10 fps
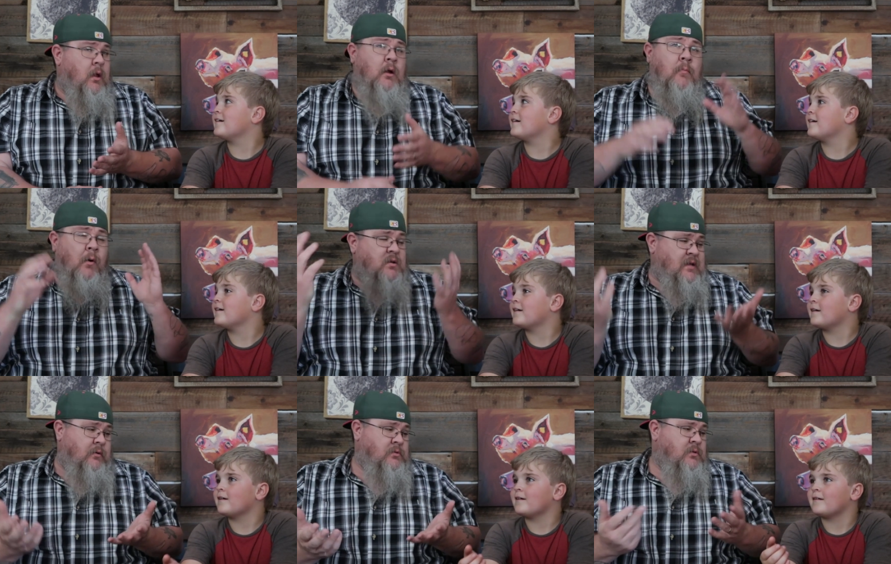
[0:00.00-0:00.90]
Speaker 1: in our box
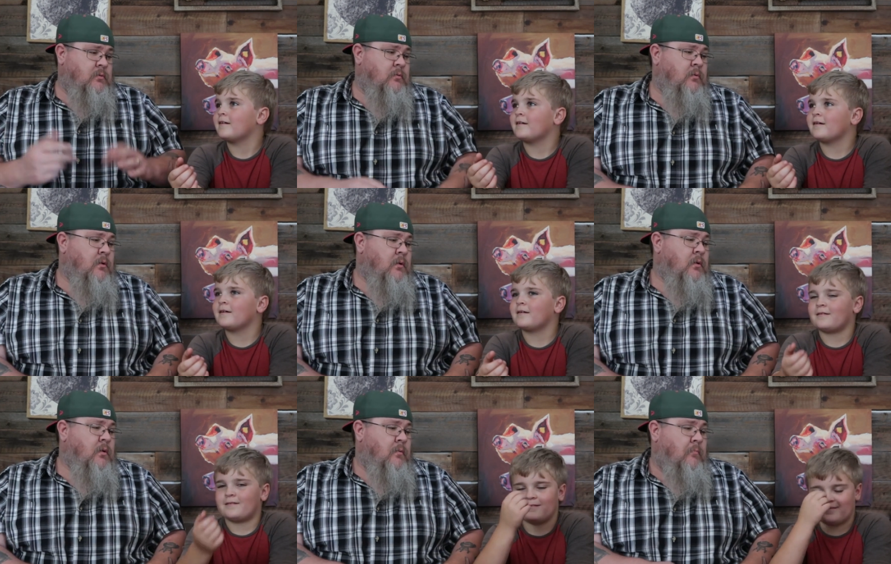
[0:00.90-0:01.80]
house.
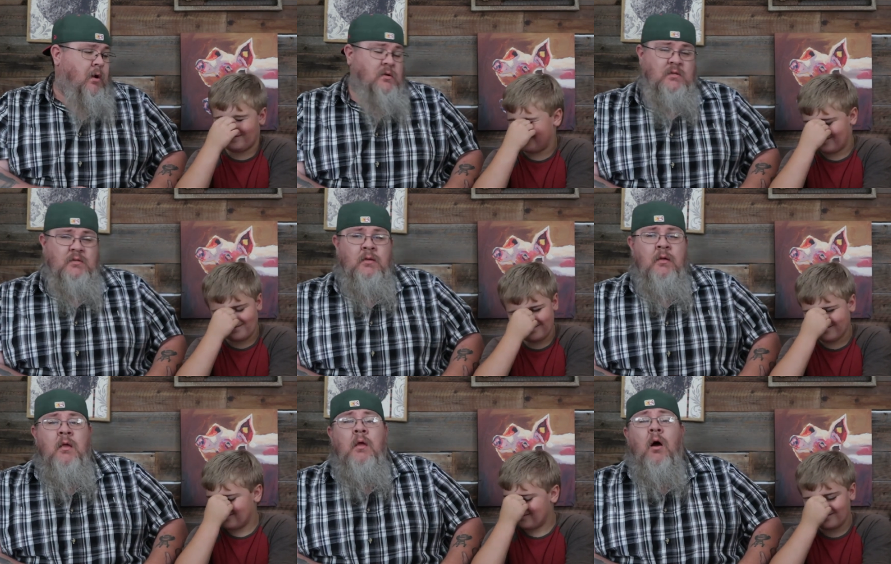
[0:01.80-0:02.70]
Boxes.
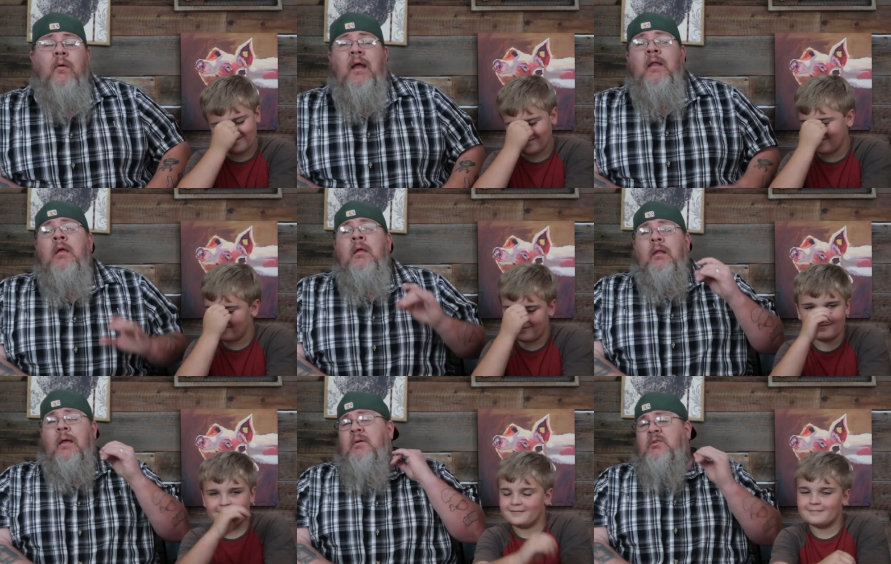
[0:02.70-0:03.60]
All right,
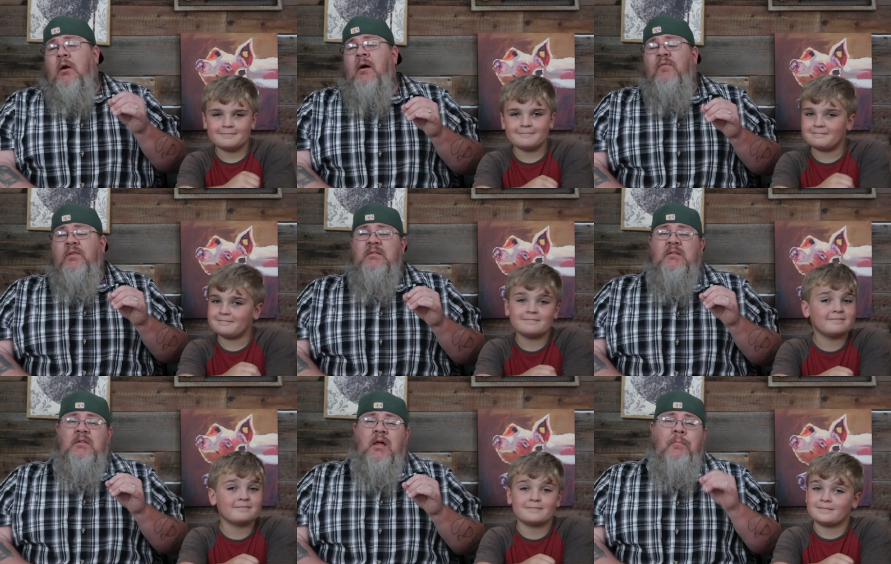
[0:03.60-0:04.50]
let me start off with this
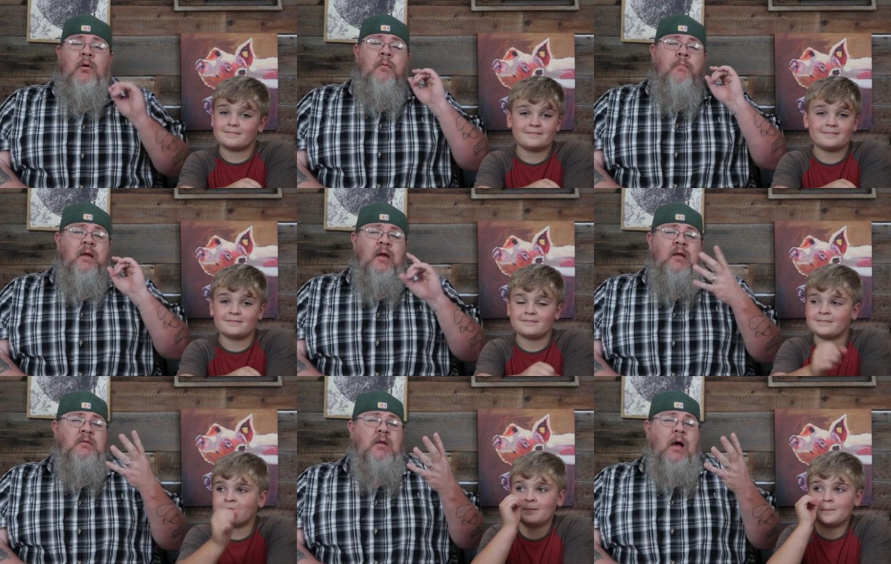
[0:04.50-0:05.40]
disclaimer
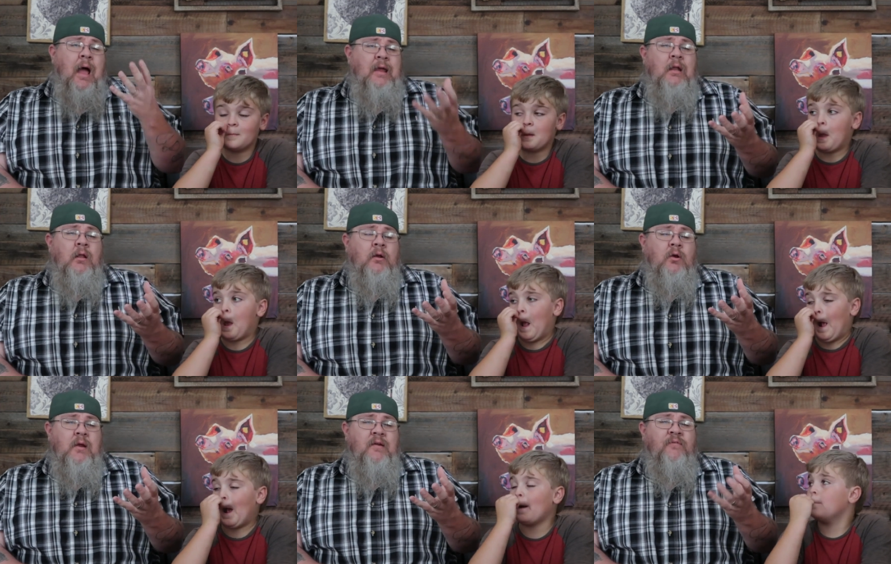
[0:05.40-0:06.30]
because I get a lot
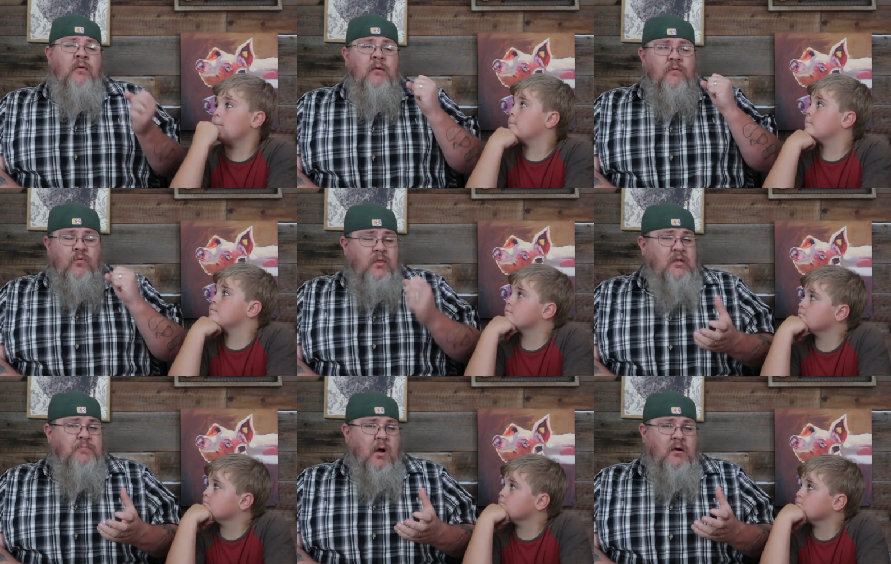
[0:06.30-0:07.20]
of grief for
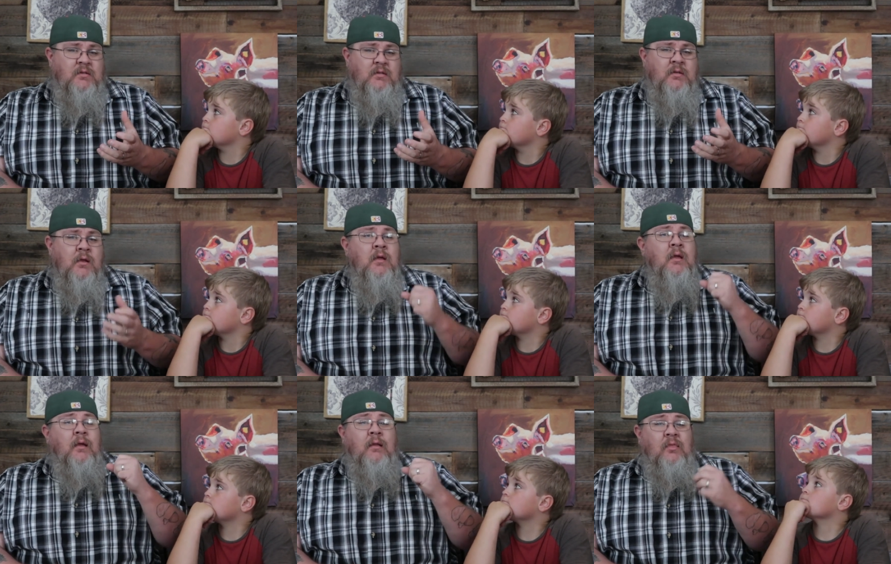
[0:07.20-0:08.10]
these boxes.
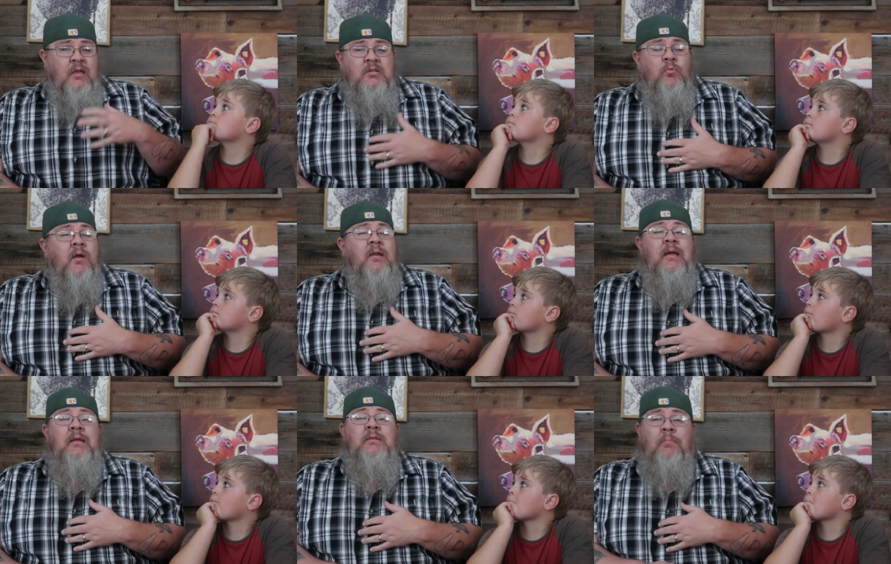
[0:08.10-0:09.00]
This one
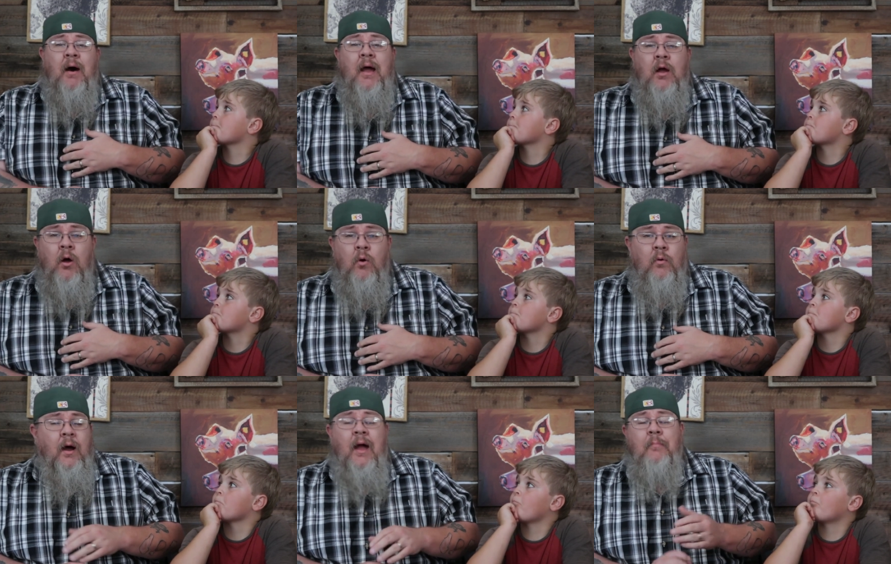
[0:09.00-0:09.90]
is my
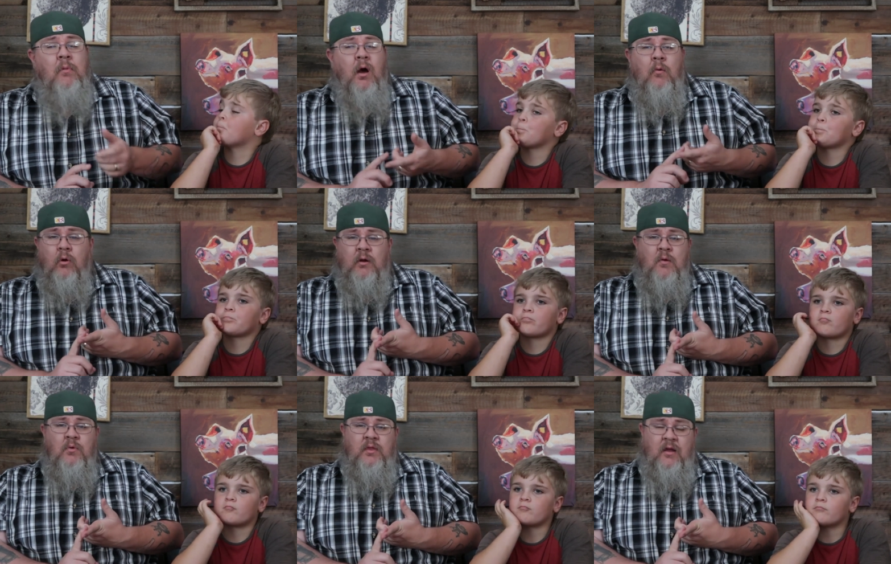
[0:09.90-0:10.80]
own. I am not
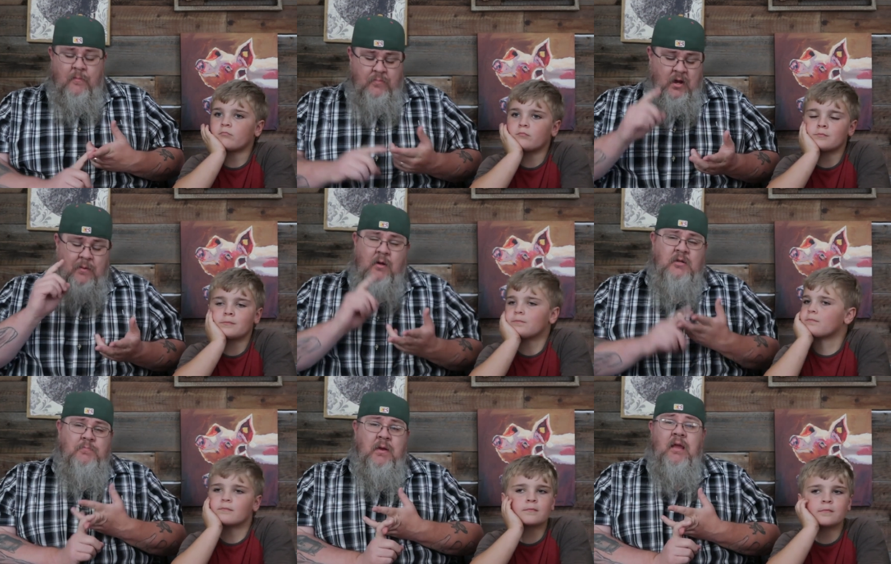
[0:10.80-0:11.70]
working with the company. I'm not
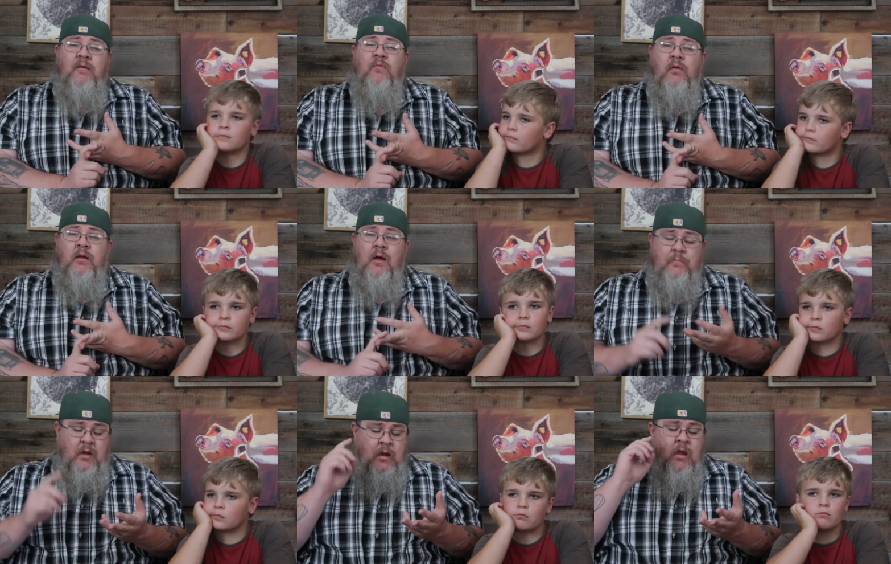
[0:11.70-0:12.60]
speaking for the
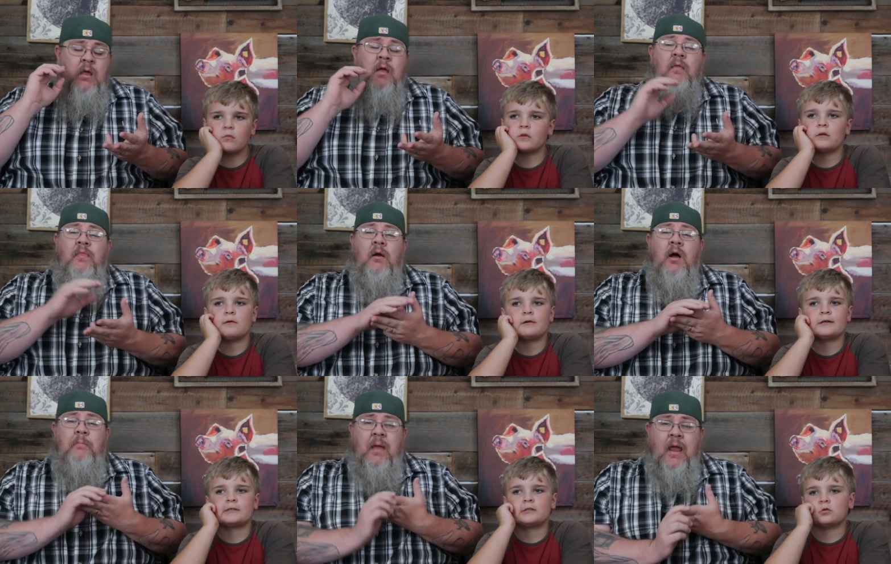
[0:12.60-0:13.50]
company. They're
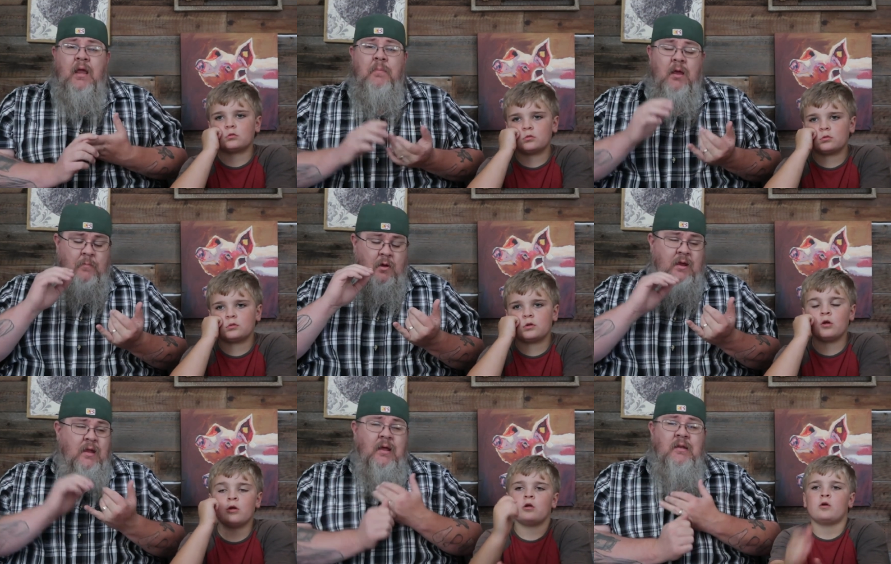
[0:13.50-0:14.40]
not paying me. I'm
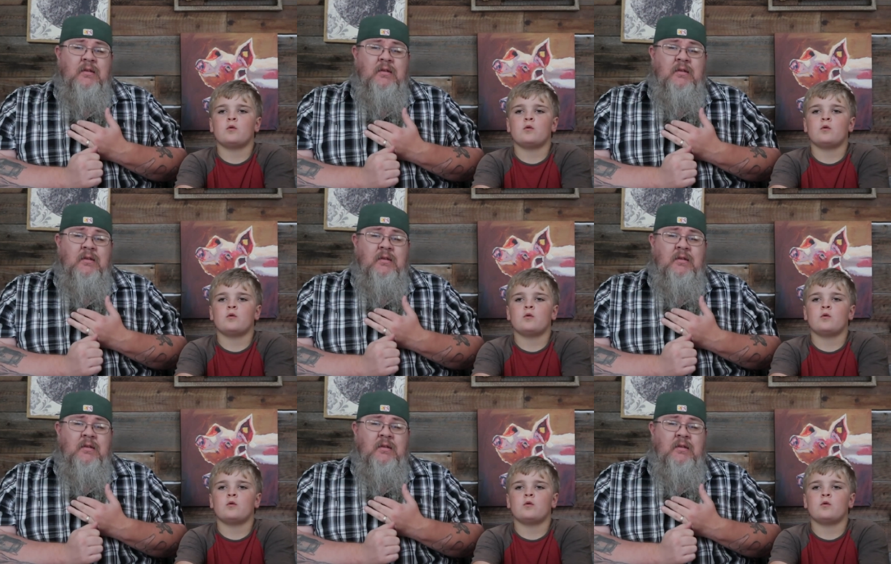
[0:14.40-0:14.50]
not getting a